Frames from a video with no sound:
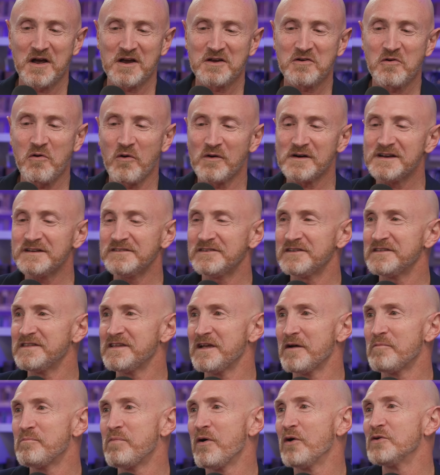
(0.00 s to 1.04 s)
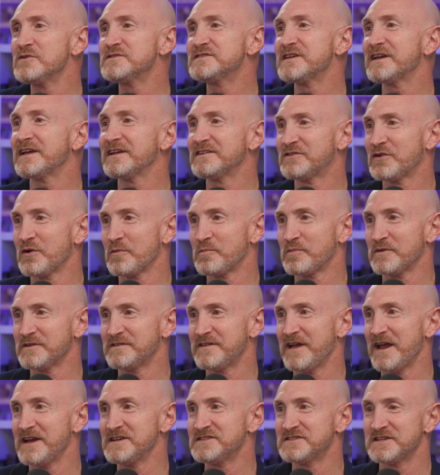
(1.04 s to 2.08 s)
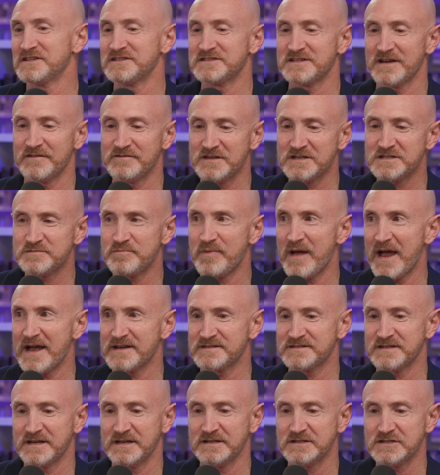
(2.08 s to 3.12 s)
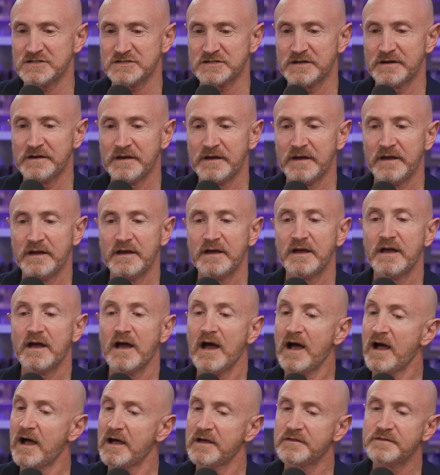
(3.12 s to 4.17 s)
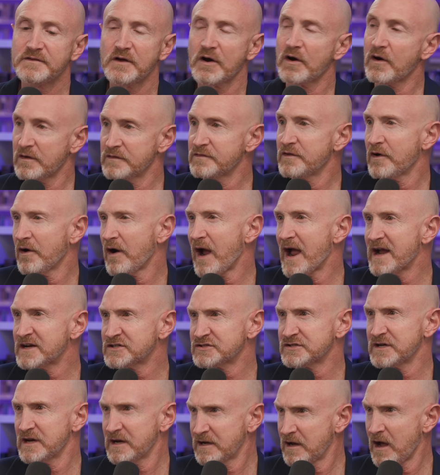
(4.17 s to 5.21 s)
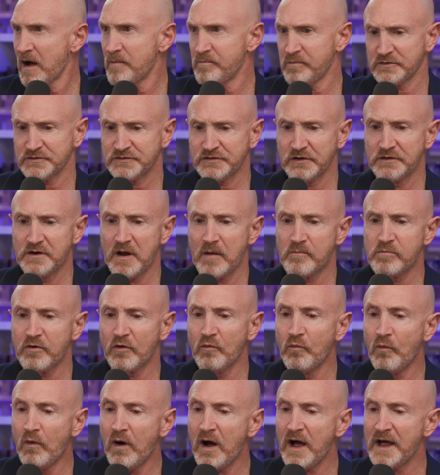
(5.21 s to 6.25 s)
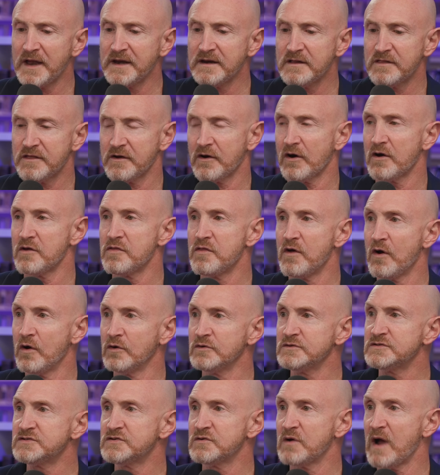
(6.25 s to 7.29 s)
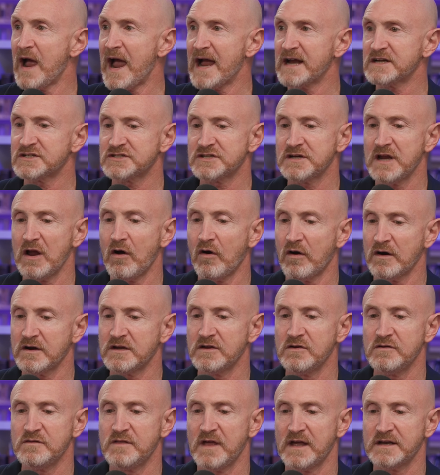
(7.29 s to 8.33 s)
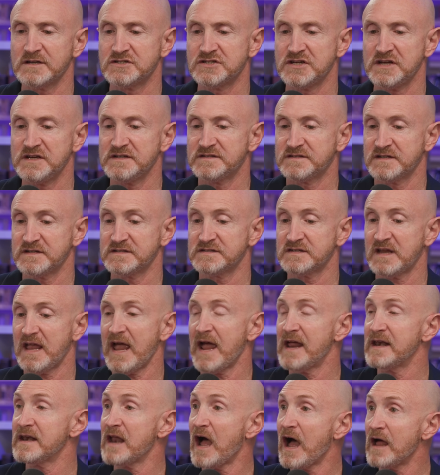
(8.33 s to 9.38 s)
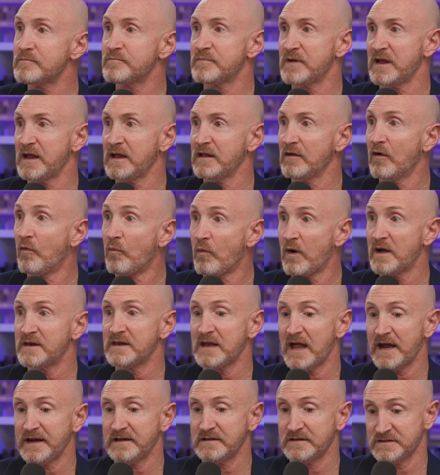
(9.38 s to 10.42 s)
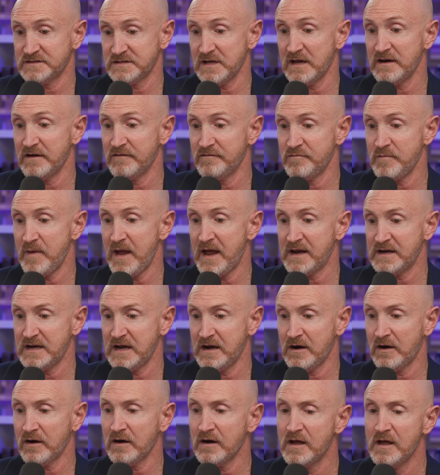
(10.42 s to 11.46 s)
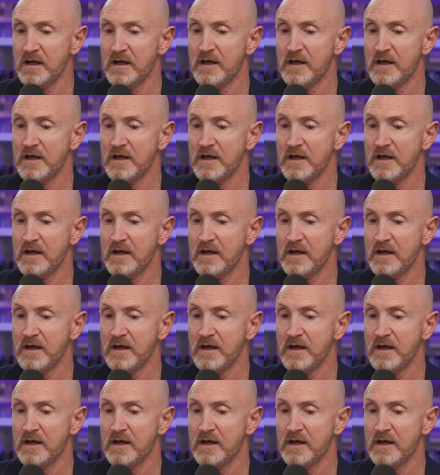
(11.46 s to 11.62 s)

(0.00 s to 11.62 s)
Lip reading: according to the opposing interpretations of this passage, okay, There are actually a couple. So number one, there are those who actually argue that Jesus cannot be one like the Son of Man here,